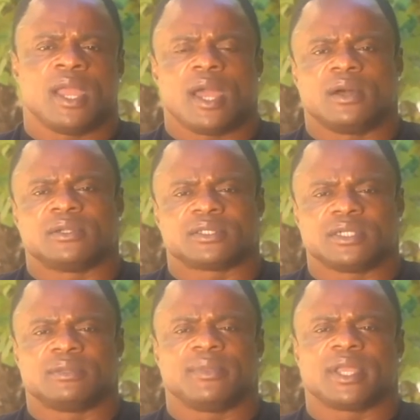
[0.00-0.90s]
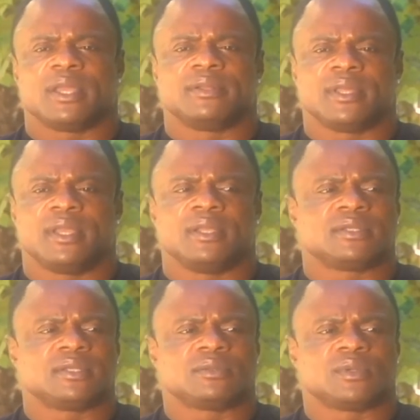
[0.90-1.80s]
I was still making
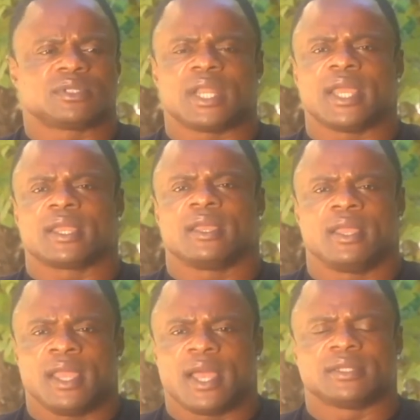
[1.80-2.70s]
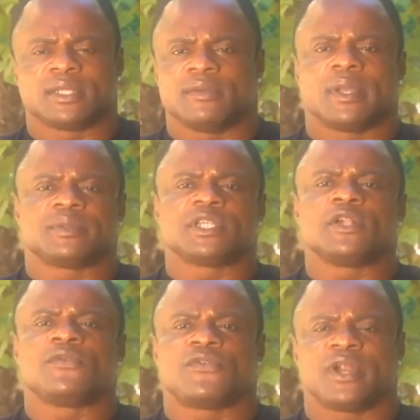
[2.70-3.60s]
things. It was like as if I'm still
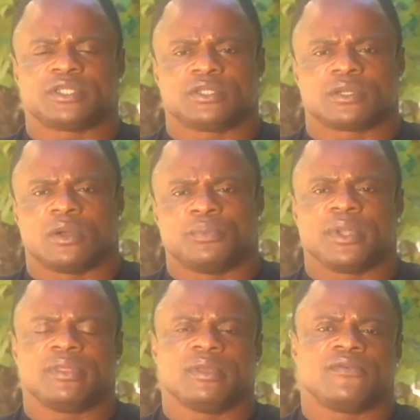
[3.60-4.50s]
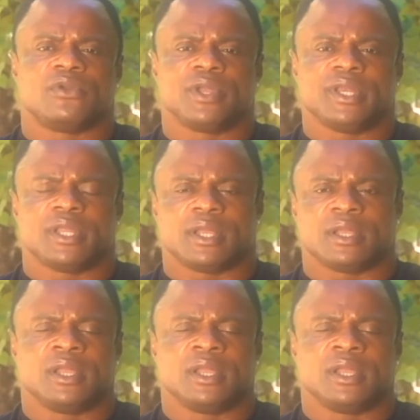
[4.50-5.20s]
fresh to compete the following day.